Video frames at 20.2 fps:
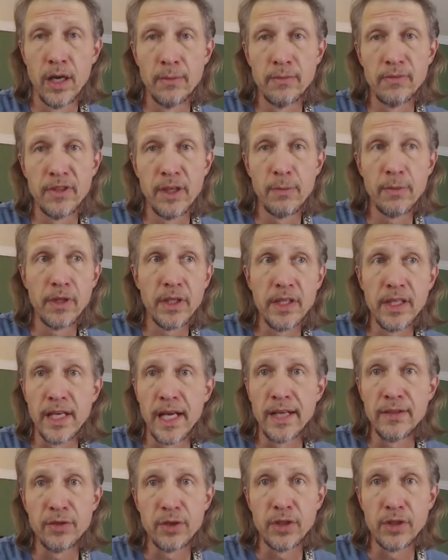Typically the
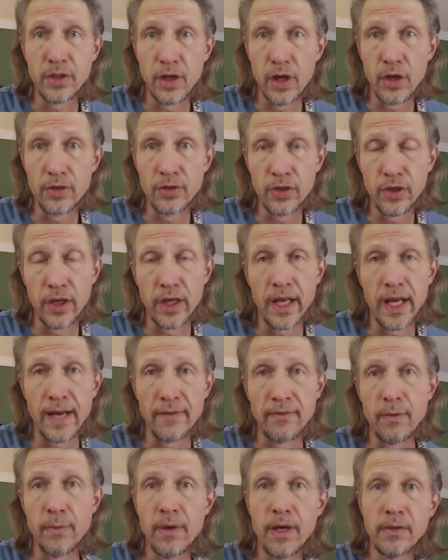nicer guitars are going to
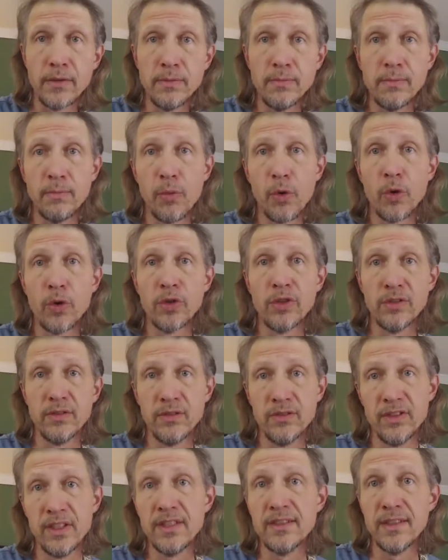have a more
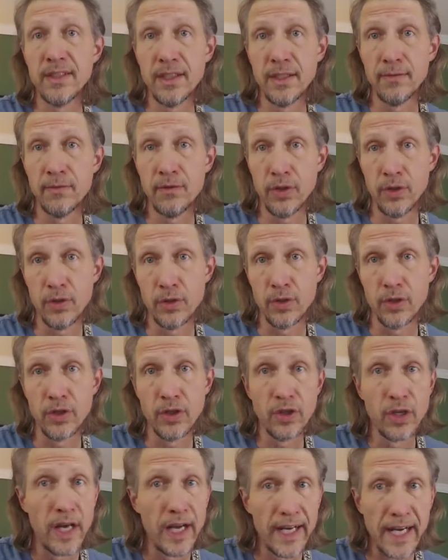sensitive tuner and
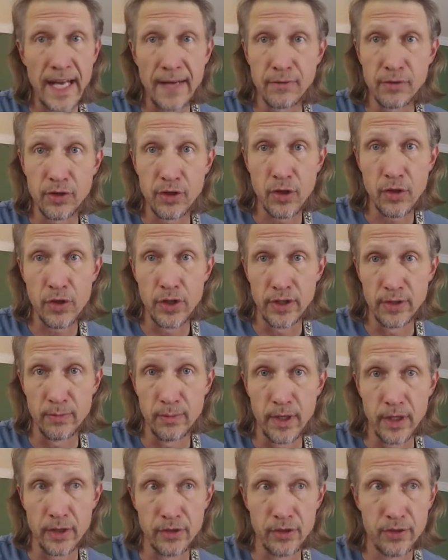you're not going to have to turn it as
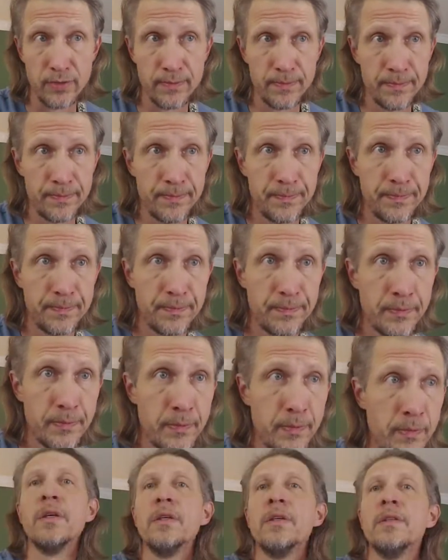much.
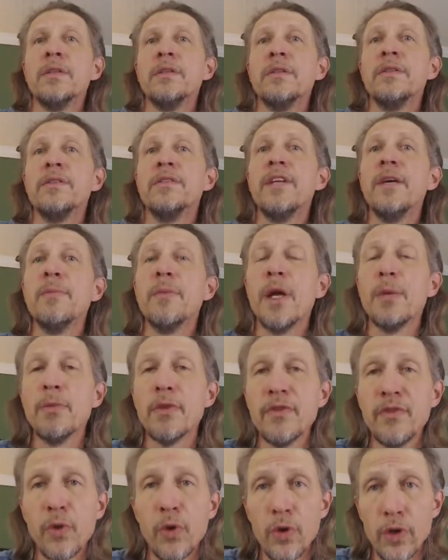Tip number
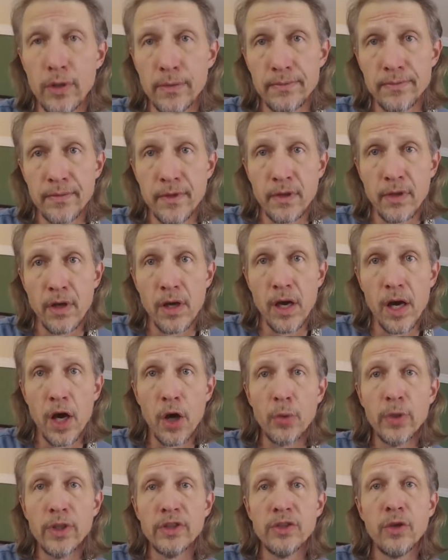4,
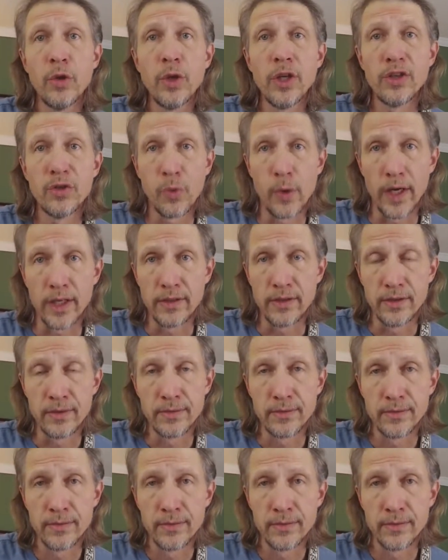always tune it twice.